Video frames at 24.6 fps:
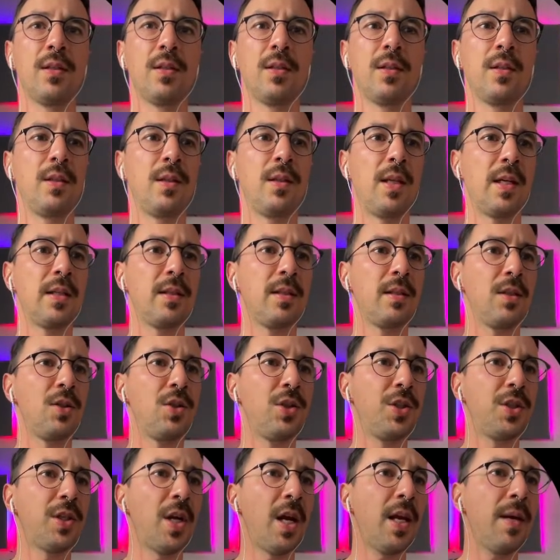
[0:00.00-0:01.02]
That's a
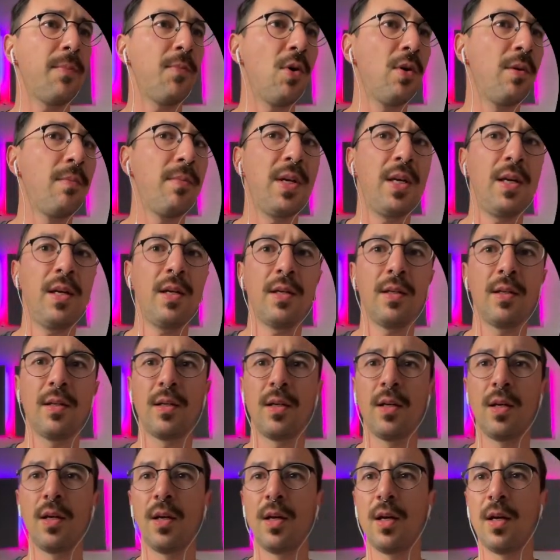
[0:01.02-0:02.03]
shame on me.
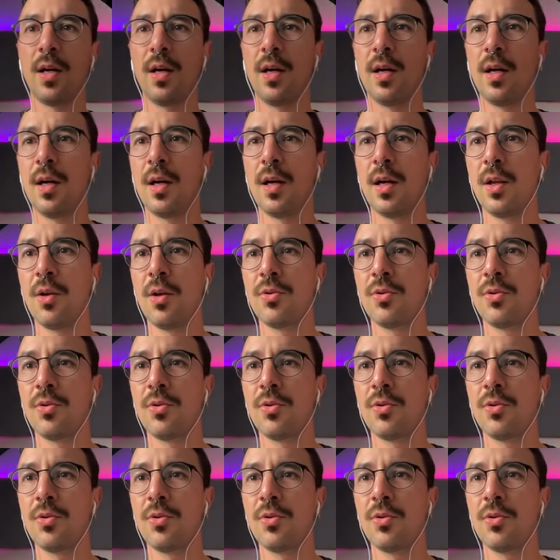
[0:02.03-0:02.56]
Hello,